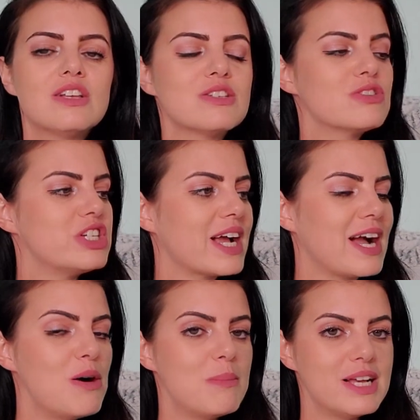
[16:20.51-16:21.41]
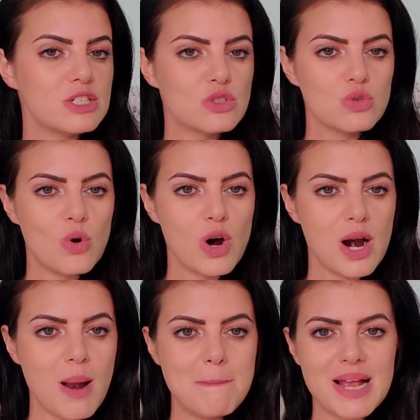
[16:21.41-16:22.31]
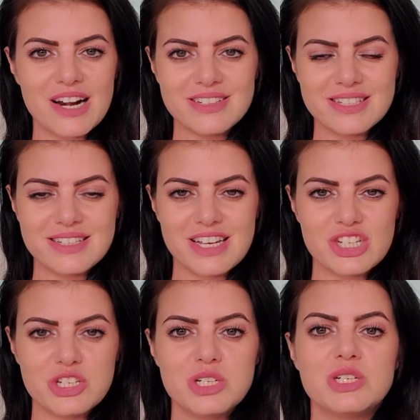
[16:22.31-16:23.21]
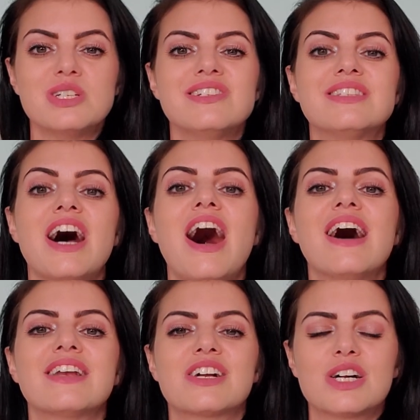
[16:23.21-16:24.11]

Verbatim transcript: Also check out my store, parrotstation.com